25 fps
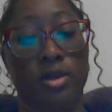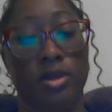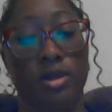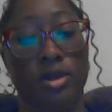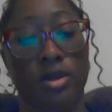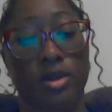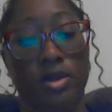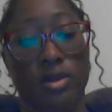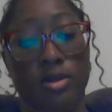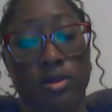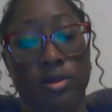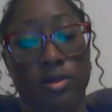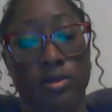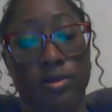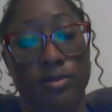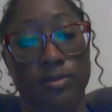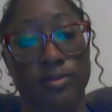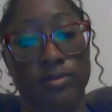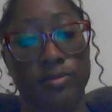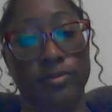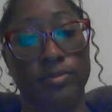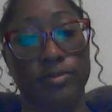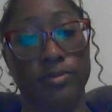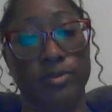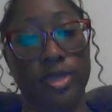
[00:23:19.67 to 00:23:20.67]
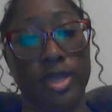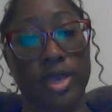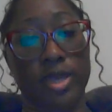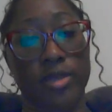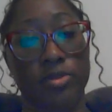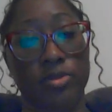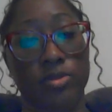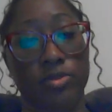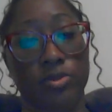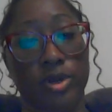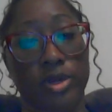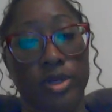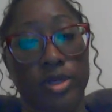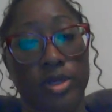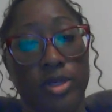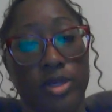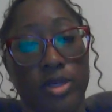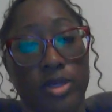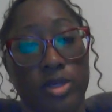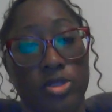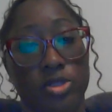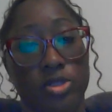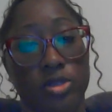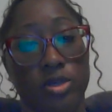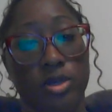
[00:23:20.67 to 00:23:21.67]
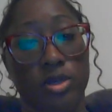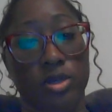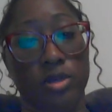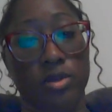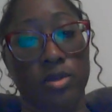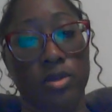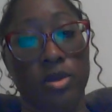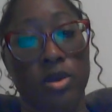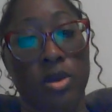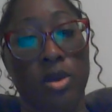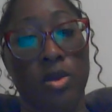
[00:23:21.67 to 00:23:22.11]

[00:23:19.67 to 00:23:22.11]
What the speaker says: Um, that's recognition.